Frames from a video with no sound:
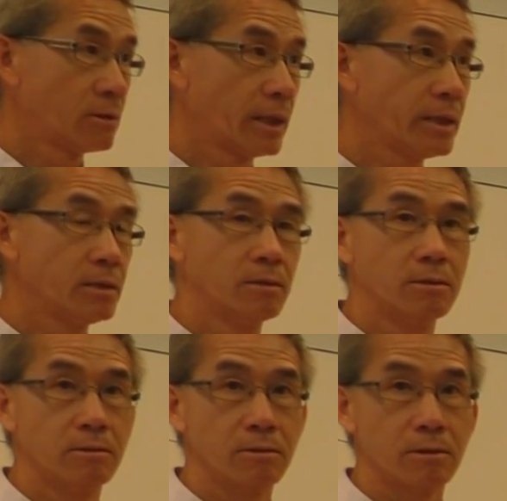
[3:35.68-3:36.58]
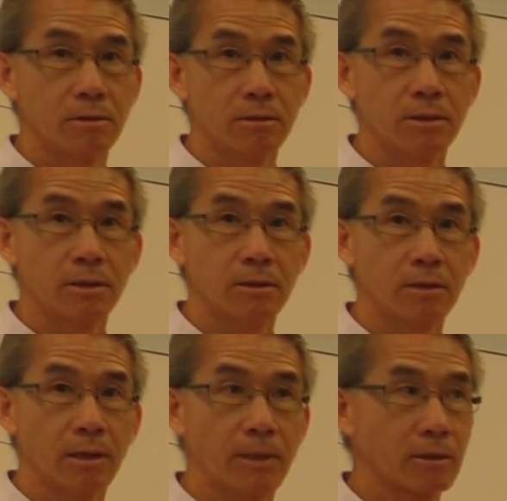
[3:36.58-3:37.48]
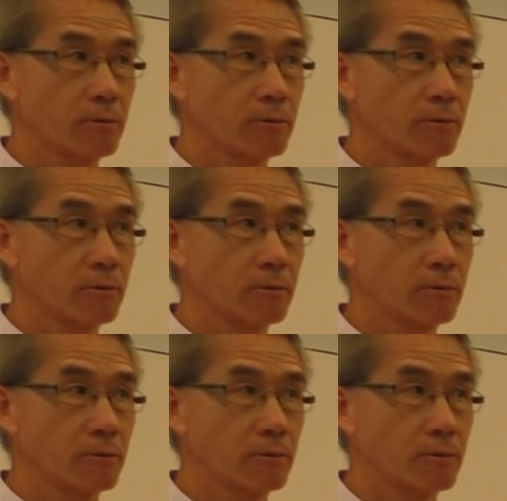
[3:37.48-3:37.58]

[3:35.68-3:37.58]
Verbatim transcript: Right? Am I